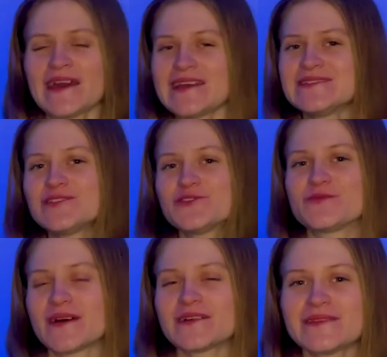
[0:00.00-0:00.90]
It is
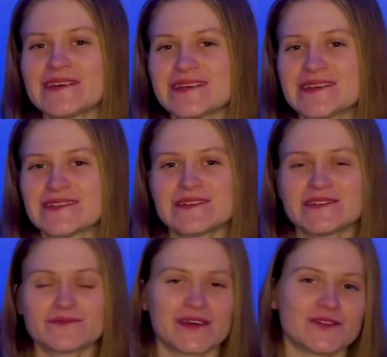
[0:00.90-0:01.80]
incredibly easy
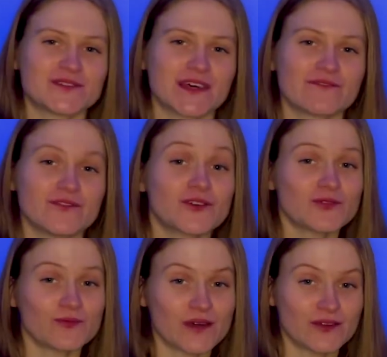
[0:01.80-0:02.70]
to make yourself look the
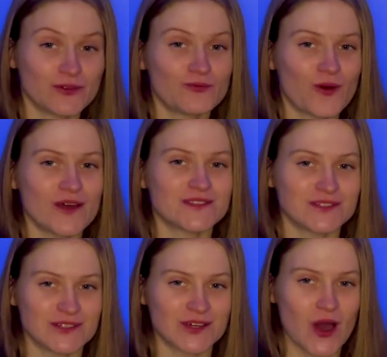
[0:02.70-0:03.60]
way you want to look